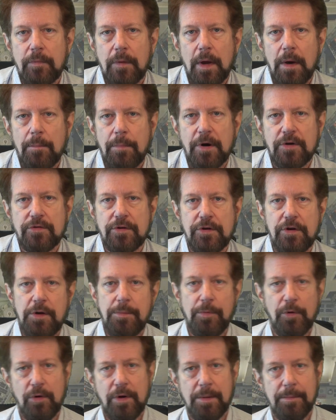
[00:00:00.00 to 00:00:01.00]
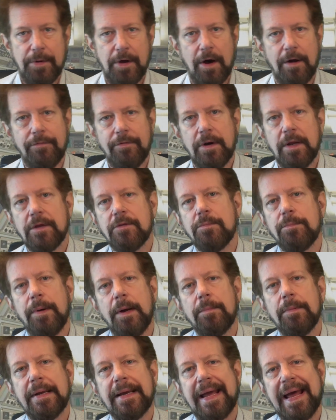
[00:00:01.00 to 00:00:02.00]
Parcel Depot can be offered as a
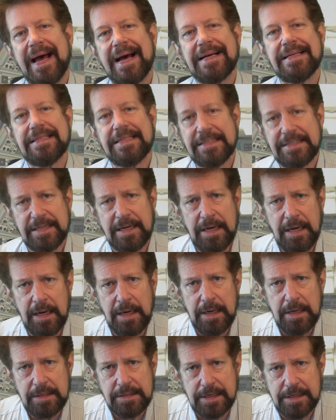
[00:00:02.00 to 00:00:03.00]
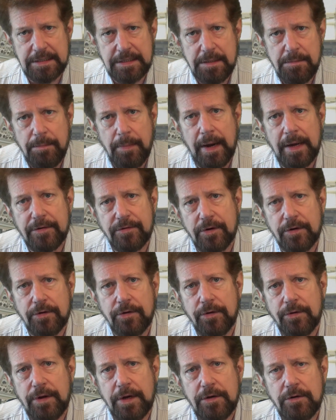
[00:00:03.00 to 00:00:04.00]
public access system by
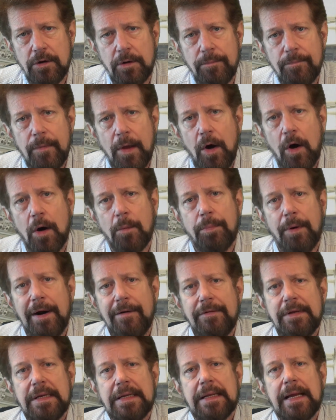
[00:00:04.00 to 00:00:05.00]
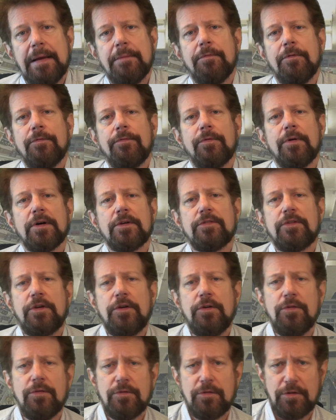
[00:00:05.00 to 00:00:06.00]
Certitude Digital or privately labeled for
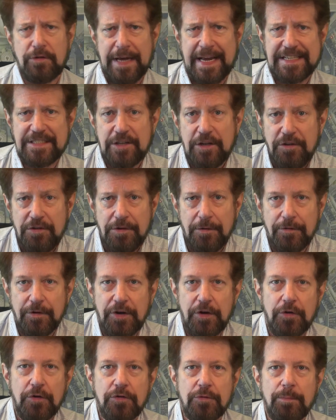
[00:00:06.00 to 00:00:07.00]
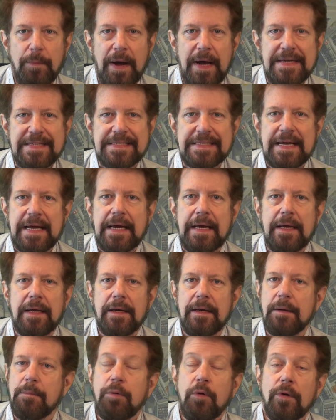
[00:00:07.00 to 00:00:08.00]
exclusive use by, say,
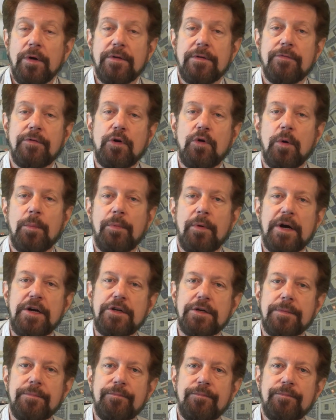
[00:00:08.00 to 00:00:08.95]
employees of a corporation.